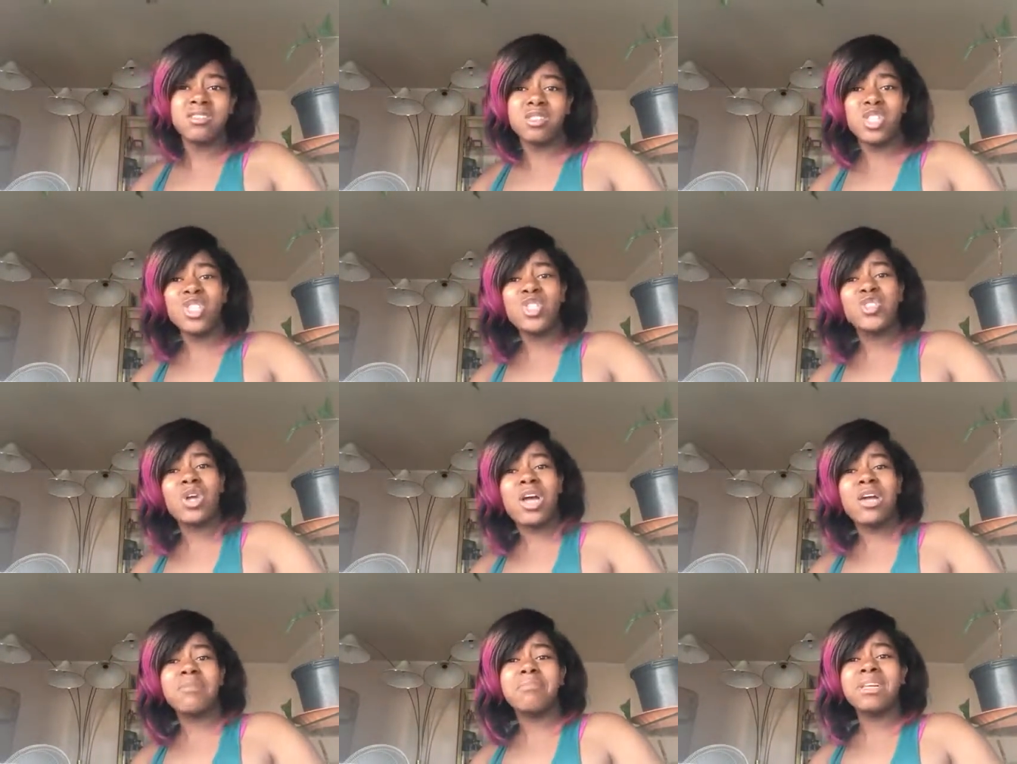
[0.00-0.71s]
Just
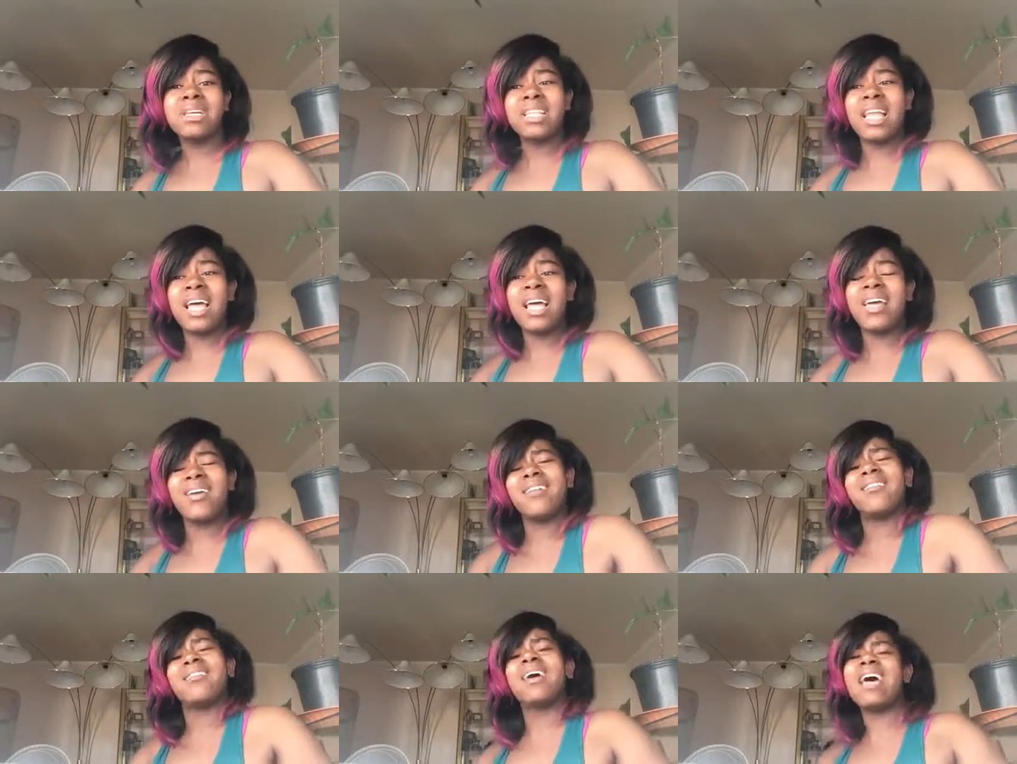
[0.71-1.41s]
try to be
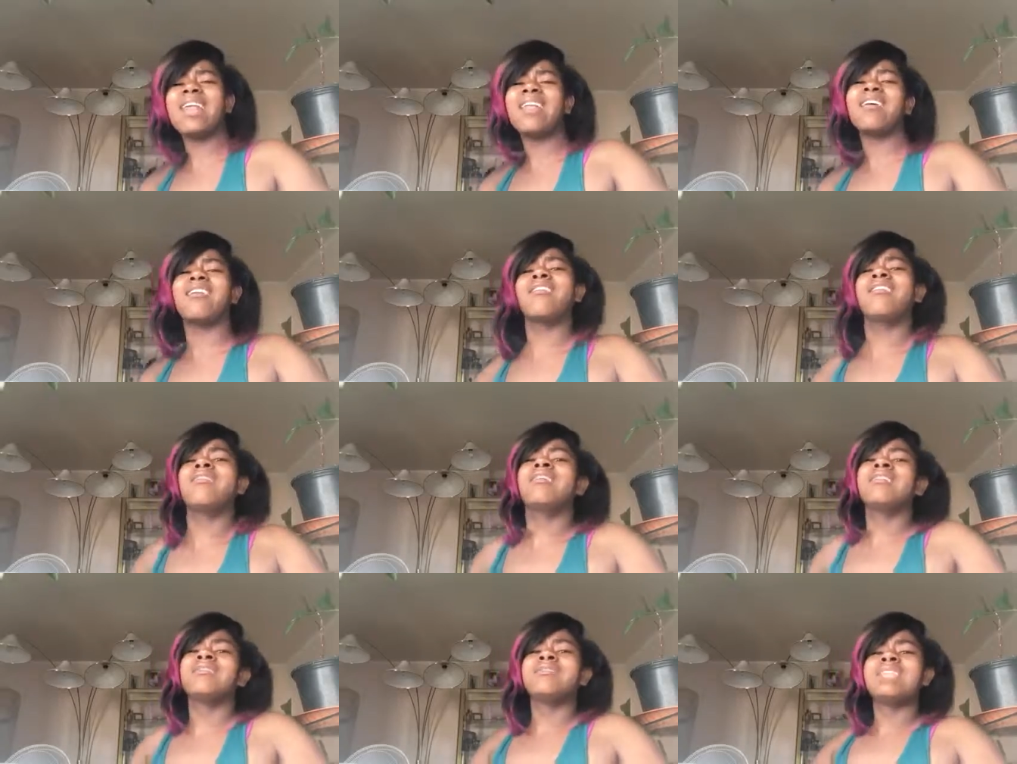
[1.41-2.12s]
like, kind of,
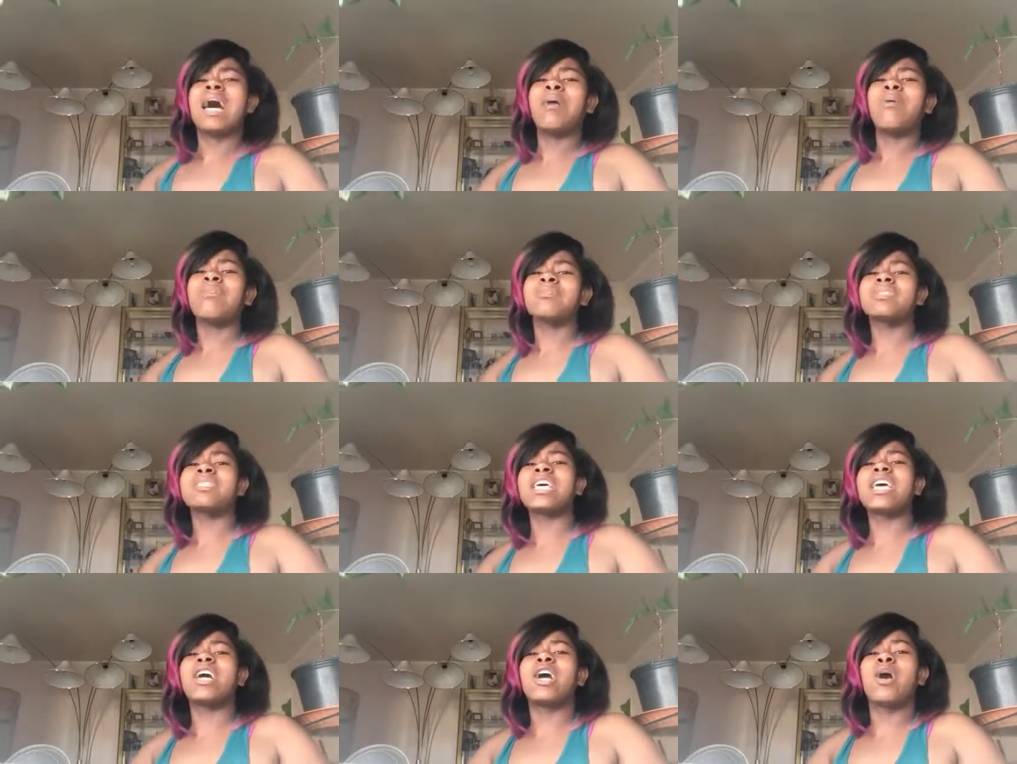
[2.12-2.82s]
I won't
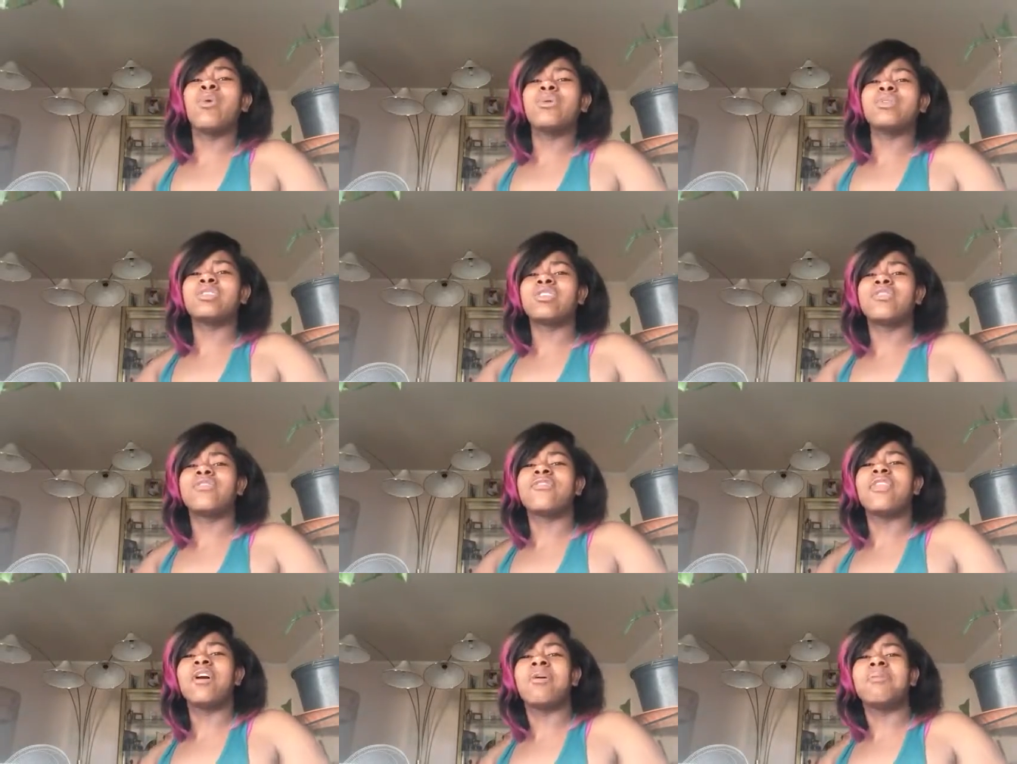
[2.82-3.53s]
say go with the
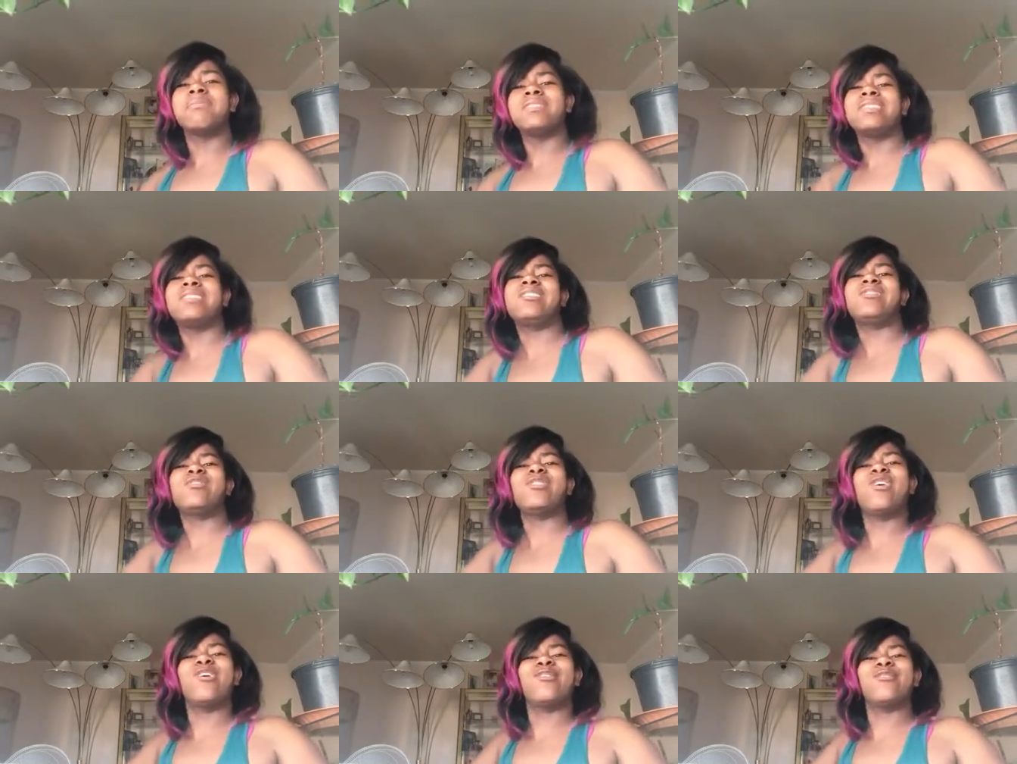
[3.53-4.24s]
flow, but just
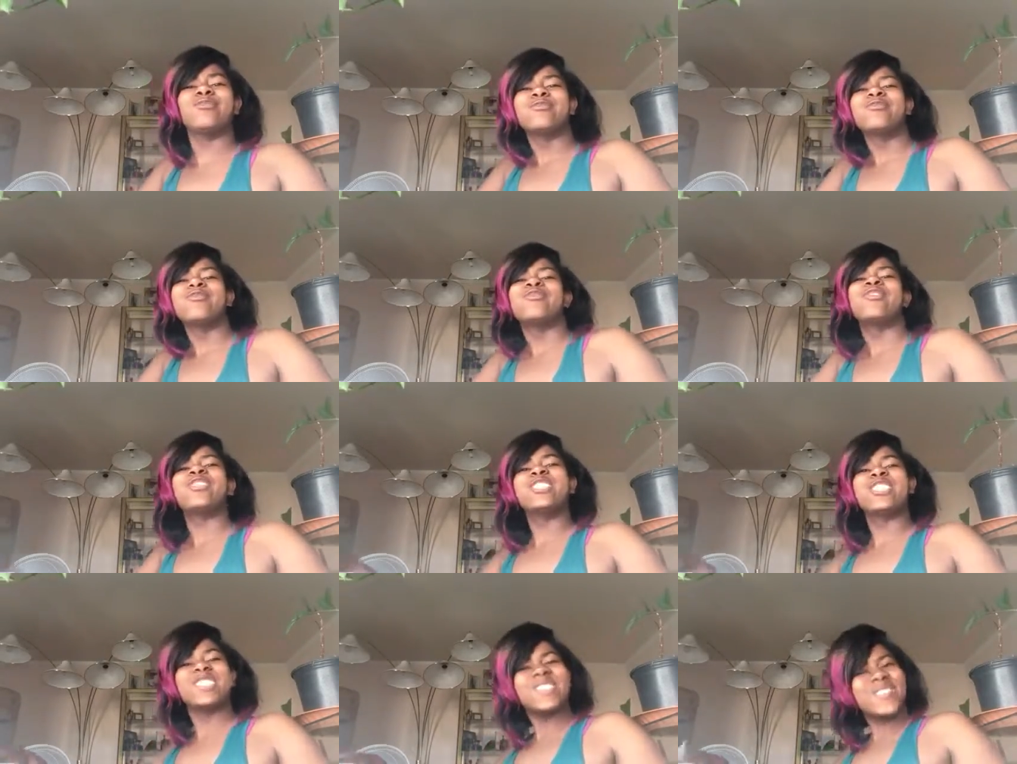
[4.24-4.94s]
you know,
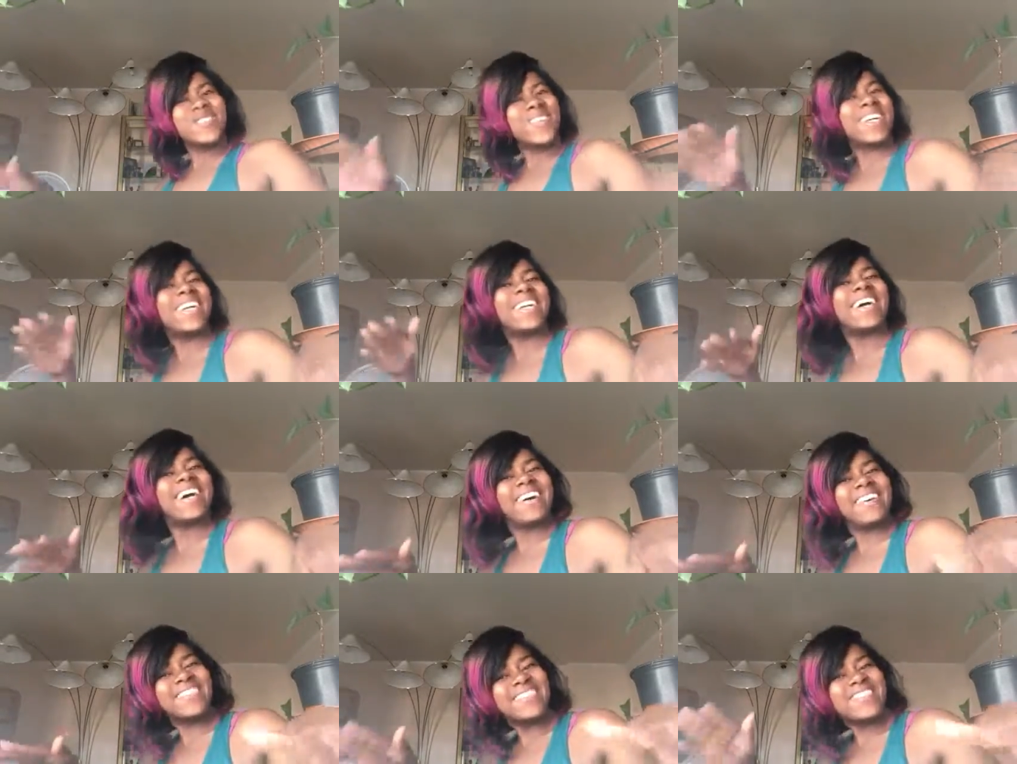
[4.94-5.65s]
feeling your way
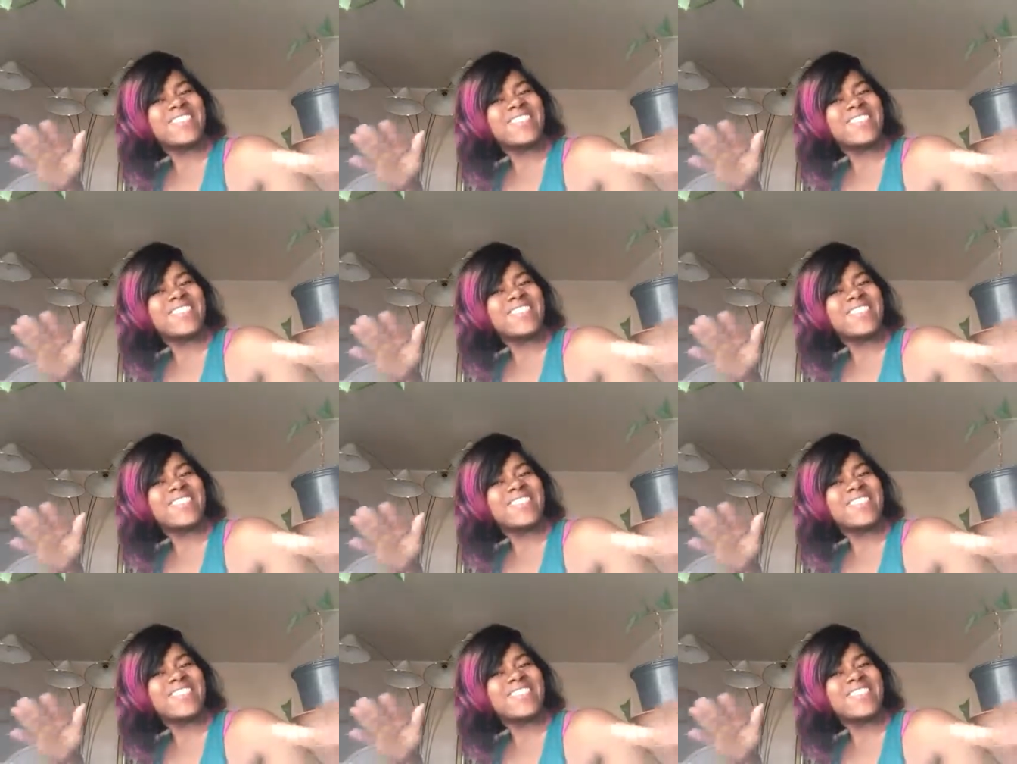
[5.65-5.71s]
out.